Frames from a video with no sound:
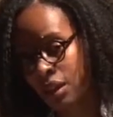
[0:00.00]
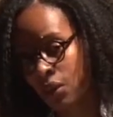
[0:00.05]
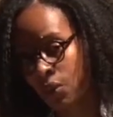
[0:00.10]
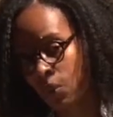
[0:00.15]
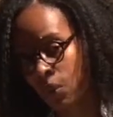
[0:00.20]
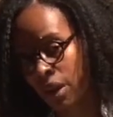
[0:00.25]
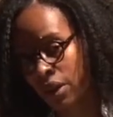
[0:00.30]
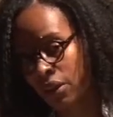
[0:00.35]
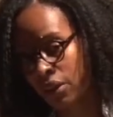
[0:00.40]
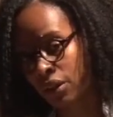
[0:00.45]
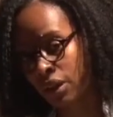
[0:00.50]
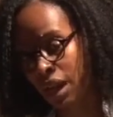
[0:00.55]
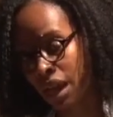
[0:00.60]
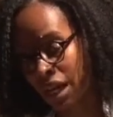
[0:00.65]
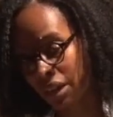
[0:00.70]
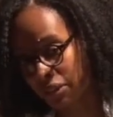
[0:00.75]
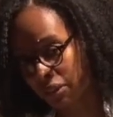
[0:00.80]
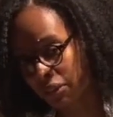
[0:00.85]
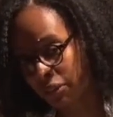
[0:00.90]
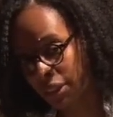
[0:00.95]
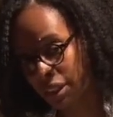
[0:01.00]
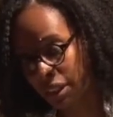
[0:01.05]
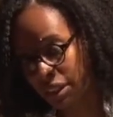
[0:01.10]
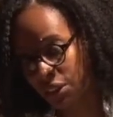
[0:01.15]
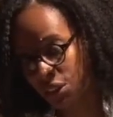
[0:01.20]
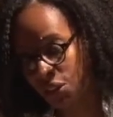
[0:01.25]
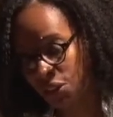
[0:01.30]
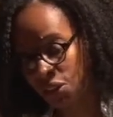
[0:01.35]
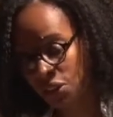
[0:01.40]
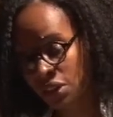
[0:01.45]
whether I've
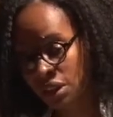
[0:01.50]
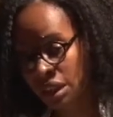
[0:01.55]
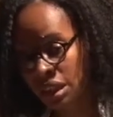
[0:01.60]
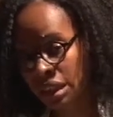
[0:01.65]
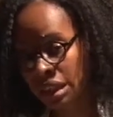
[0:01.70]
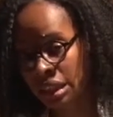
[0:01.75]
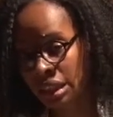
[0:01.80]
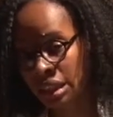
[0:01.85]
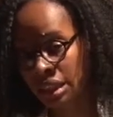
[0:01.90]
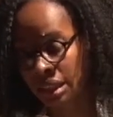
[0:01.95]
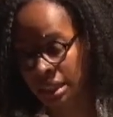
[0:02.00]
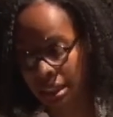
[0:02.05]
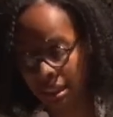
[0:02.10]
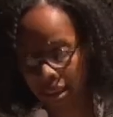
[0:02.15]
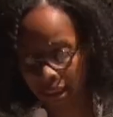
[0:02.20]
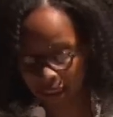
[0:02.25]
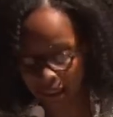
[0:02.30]
finished cleaning